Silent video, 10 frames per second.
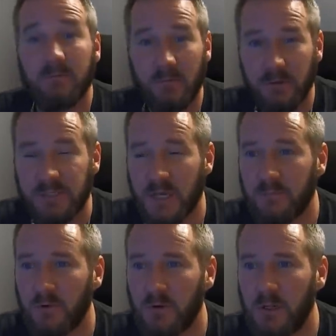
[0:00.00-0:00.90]
for
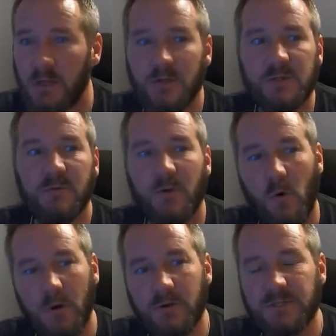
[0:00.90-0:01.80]
example. So their
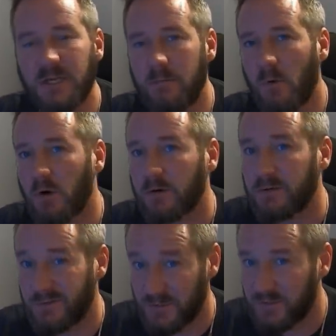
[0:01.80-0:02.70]
oils need
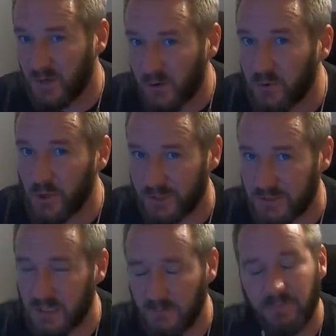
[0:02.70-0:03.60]
more
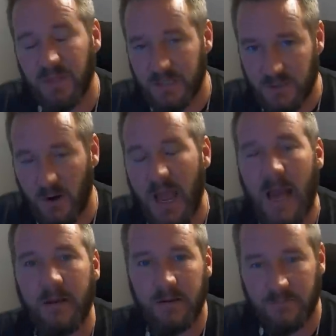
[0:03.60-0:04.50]
detergents, and these are
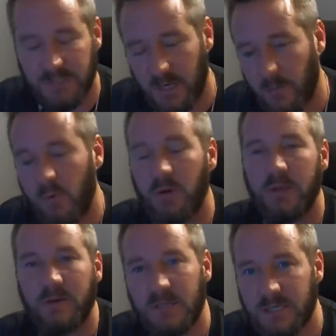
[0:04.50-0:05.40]
additives that are put
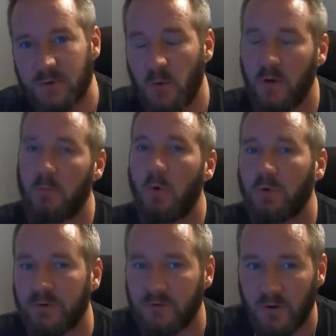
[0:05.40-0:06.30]
into diesel oil,
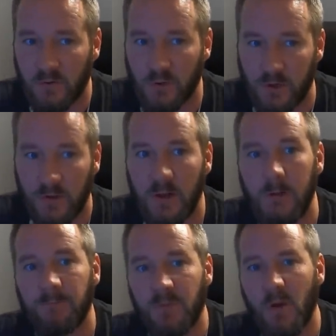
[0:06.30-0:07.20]
more detergent.
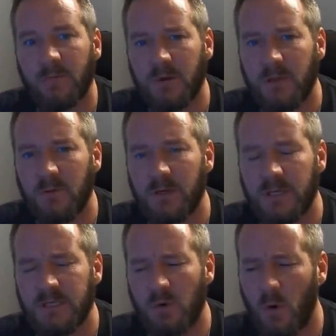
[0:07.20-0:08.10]
You often hear that
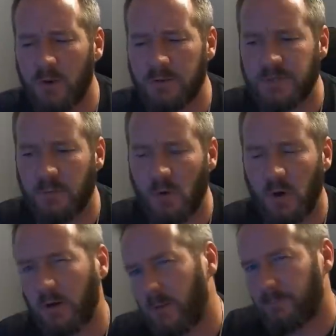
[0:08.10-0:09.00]
diesel oils are
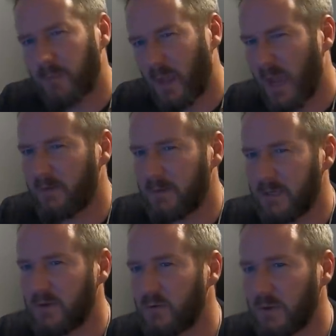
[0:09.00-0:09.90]
more
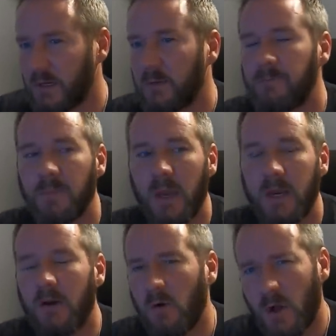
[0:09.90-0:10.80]
heavy duty,
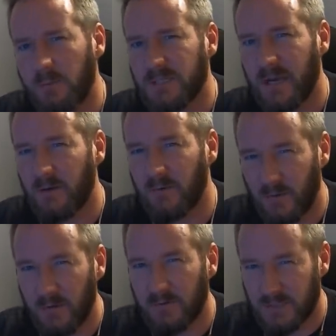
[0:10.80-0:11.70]
and it all comes down
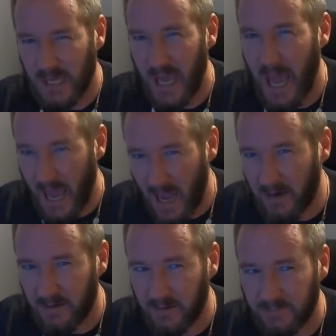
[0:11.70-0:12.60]
to
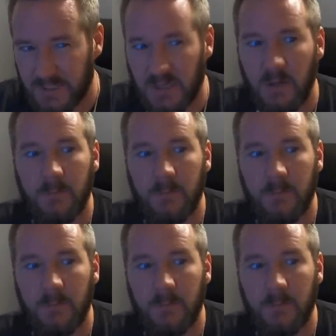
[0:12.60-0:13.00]
additives.